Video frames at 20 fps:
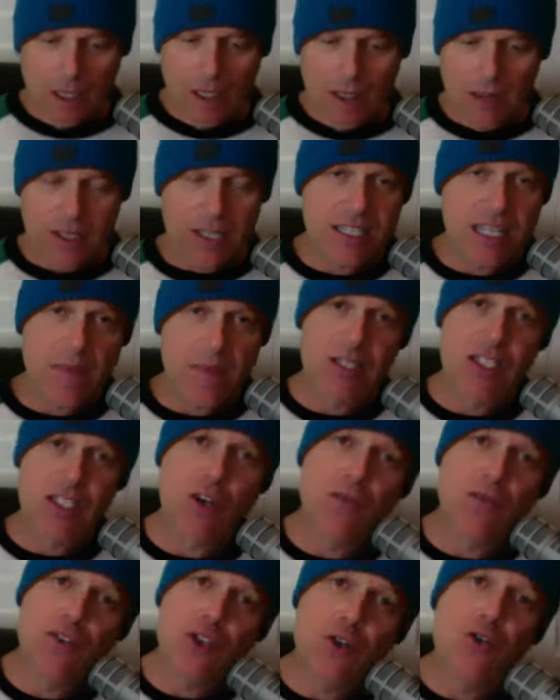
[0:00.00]
This
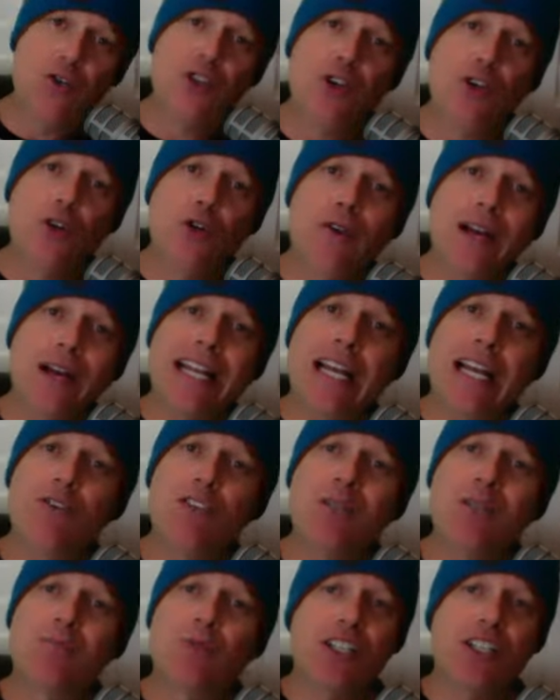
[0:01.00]
episode of Juice Guru Radio
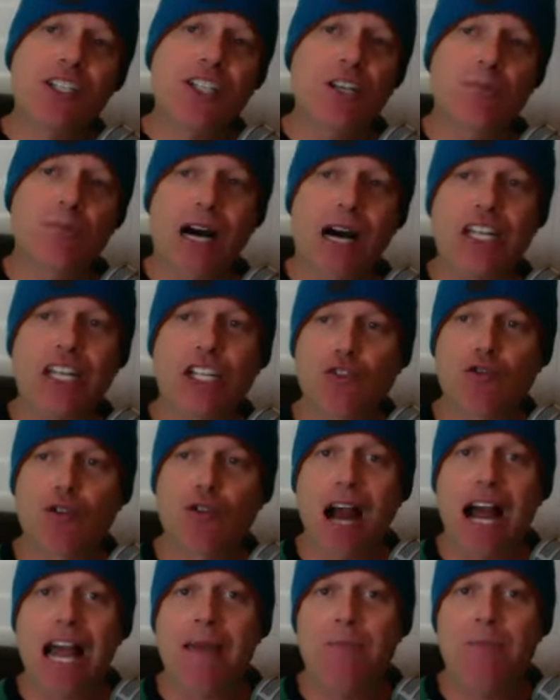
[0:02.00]
is brought to you by
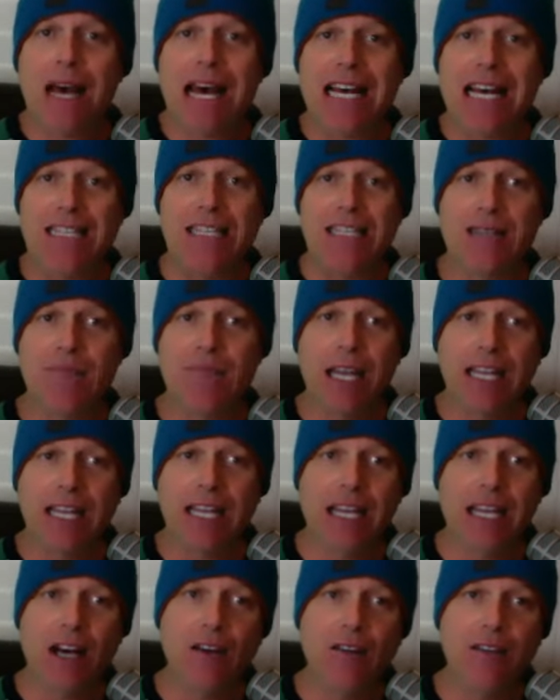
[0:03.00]
Try Best,
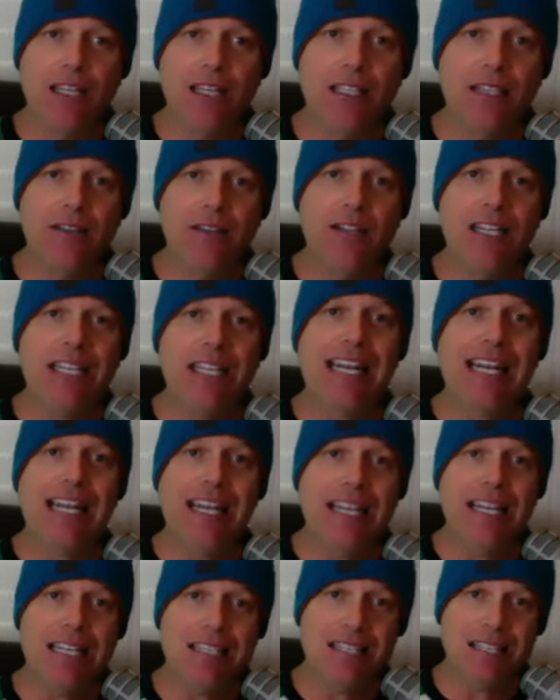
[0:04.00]
making healthy living
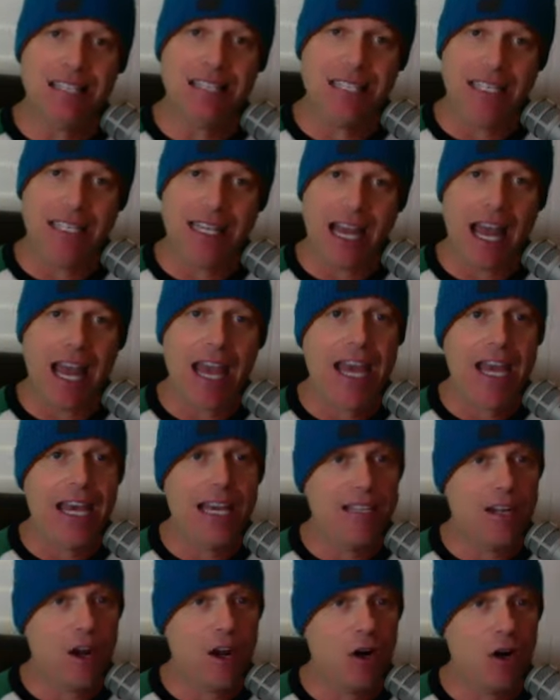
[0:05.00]
easy.
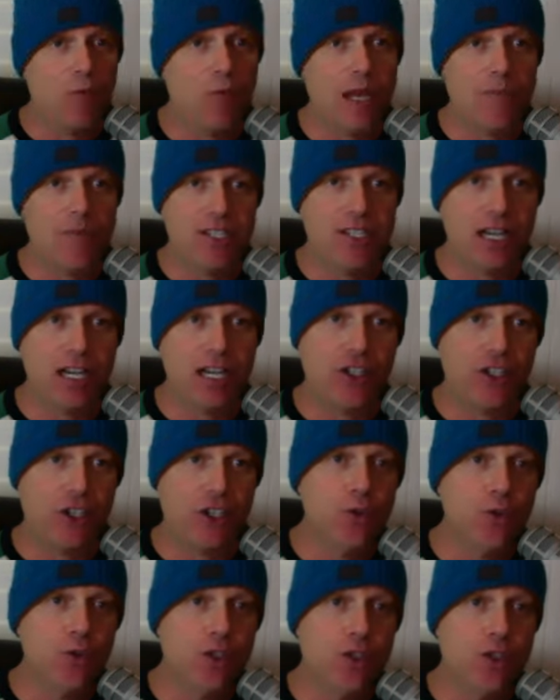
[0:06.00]
And our website,
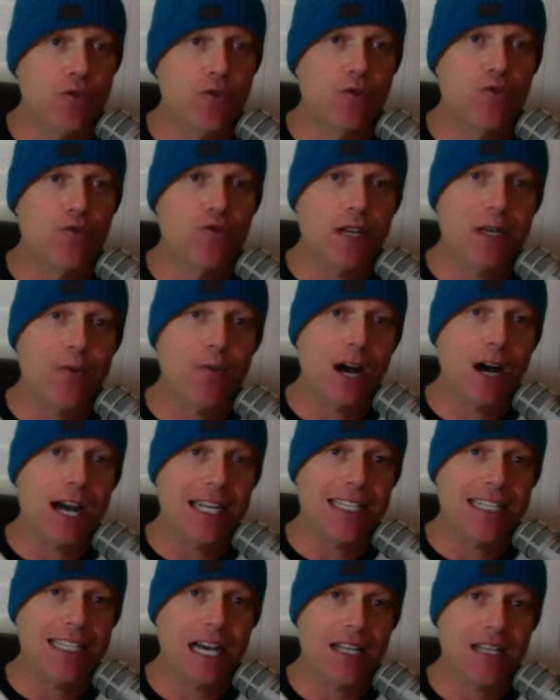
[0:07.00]
juice guru
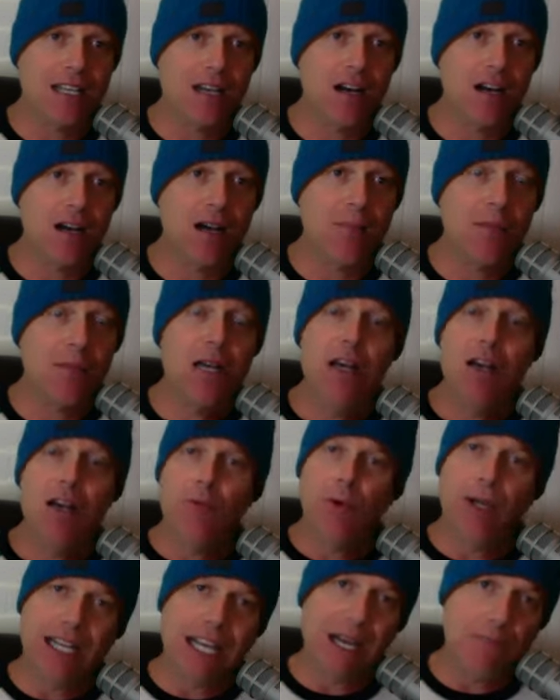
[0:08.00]
rewind dot com,
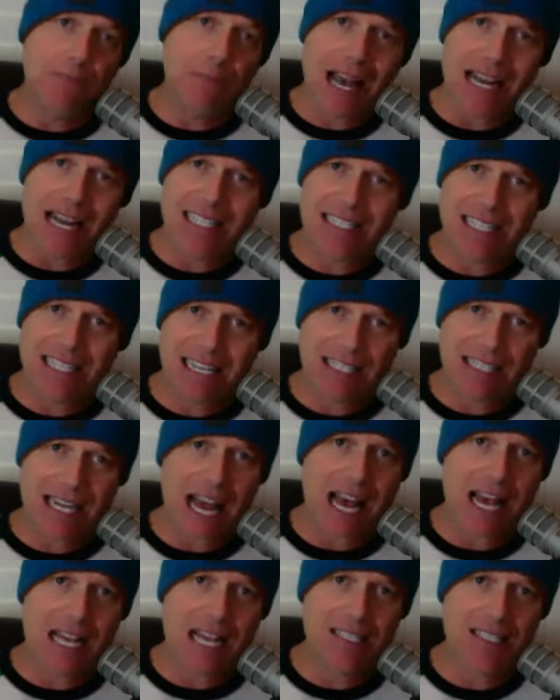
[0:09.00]
where you get backstage
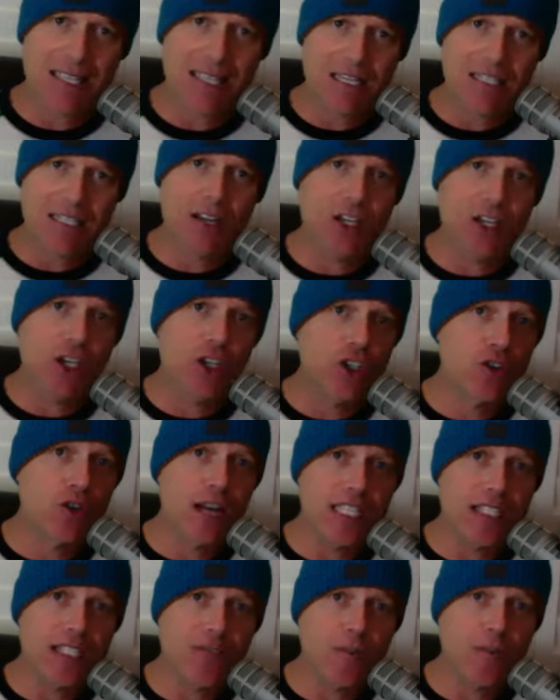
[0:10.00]
access on your
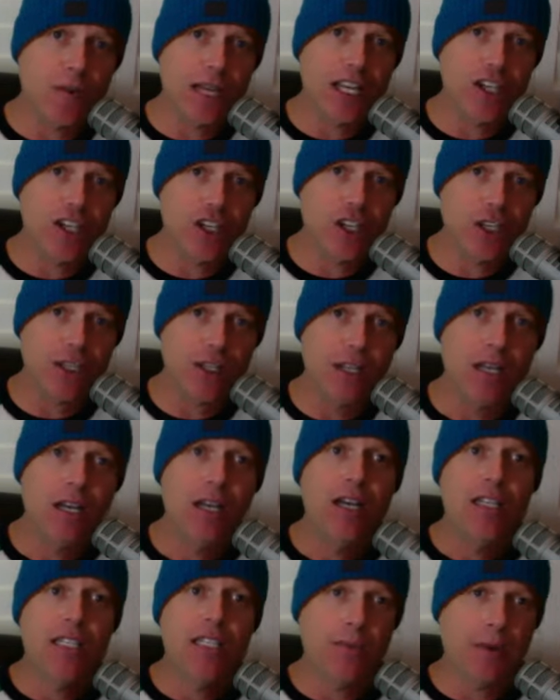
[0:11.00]
transformation
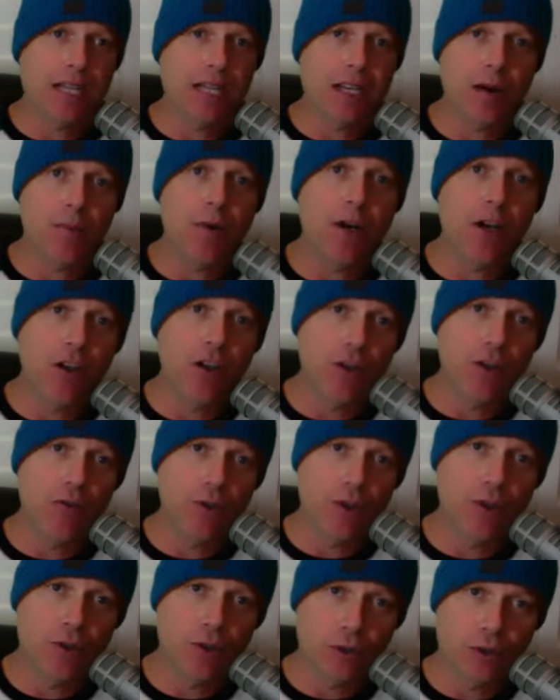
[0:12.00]
to become a
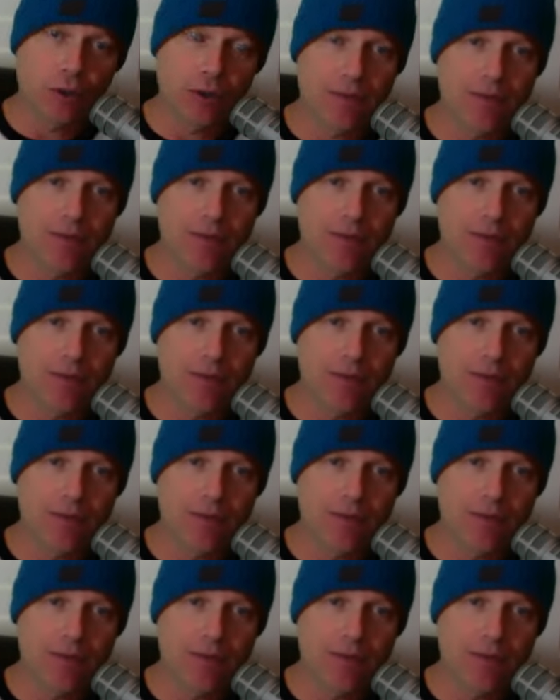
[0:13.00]
guru.